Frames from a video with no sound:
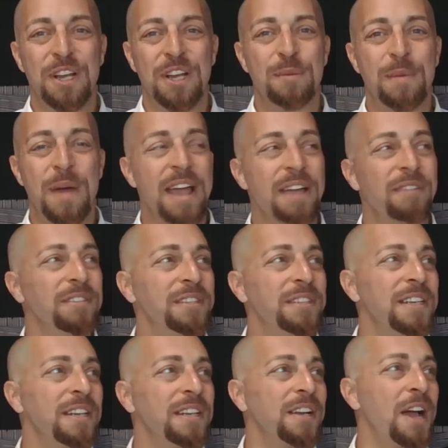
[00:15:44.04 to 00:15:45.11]
Jim, I haven't
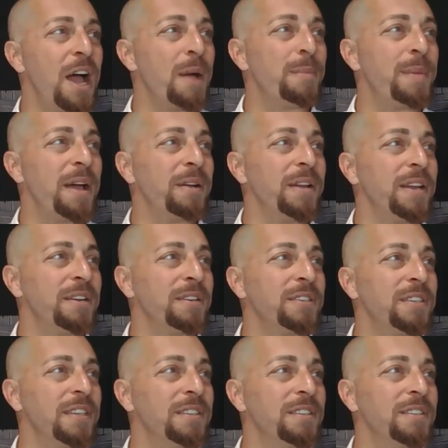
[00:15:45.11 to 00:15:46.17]
seen a cop out here
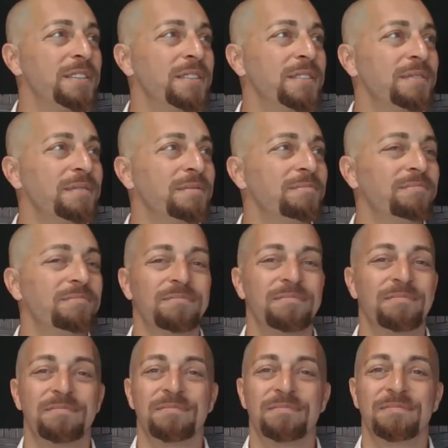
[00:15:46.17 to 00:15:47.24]
since
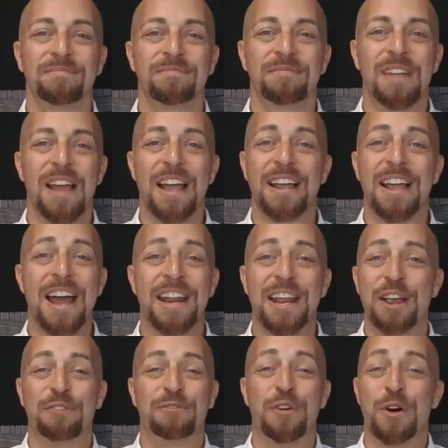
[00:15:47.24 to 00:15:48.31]
I got
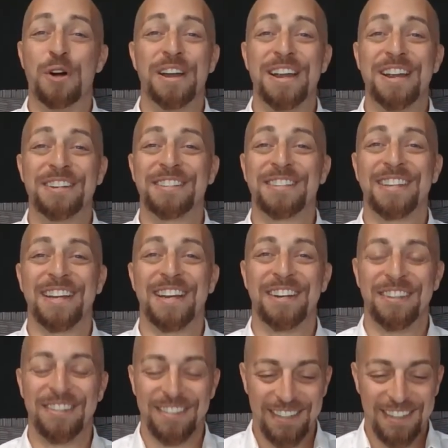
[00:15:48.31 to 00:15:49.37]
here four years
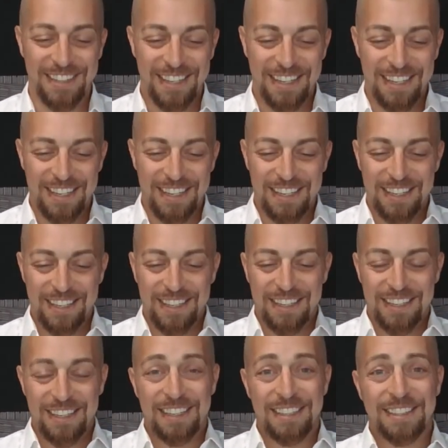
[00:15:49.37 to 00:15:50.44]
ago.
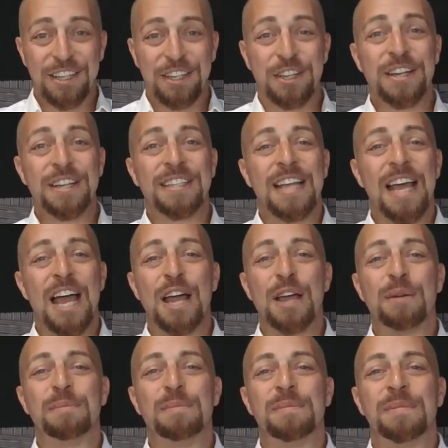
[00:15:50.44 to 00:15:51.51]
It's a good
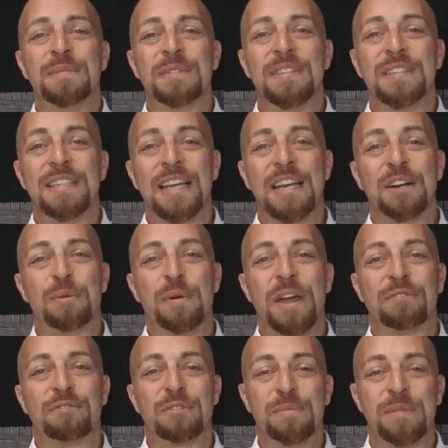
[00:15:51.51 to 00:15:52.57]
time to get
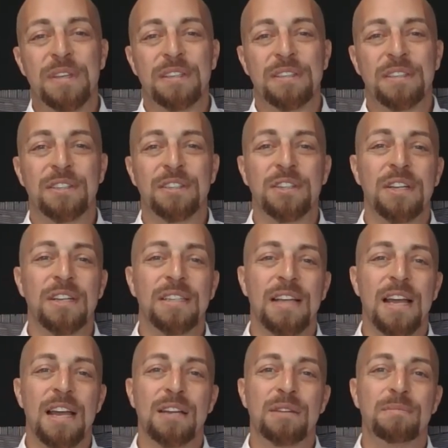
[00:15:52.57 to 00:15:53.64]
away from this. It's a good
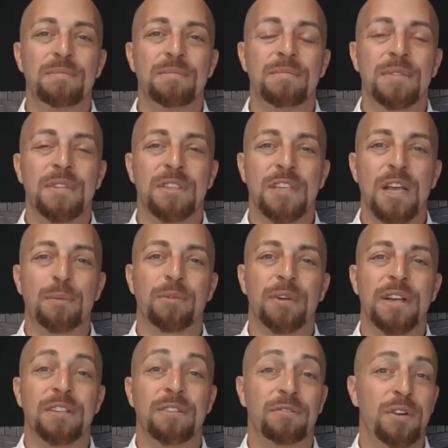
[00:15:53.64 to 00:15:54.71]
time to
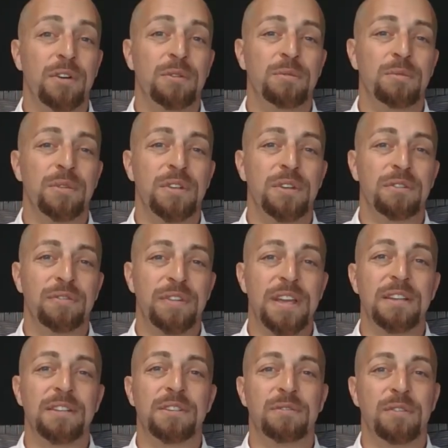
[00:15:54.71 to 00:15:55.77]
separate, to vote with your
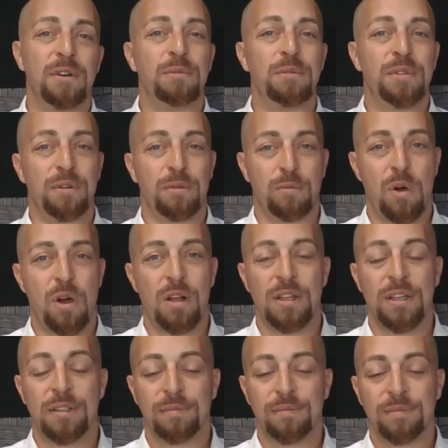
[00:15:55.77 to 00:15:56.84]
feet, to vote with your
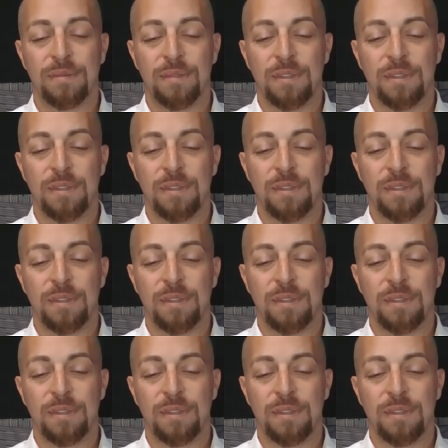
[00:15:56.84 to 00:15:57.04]
wallet.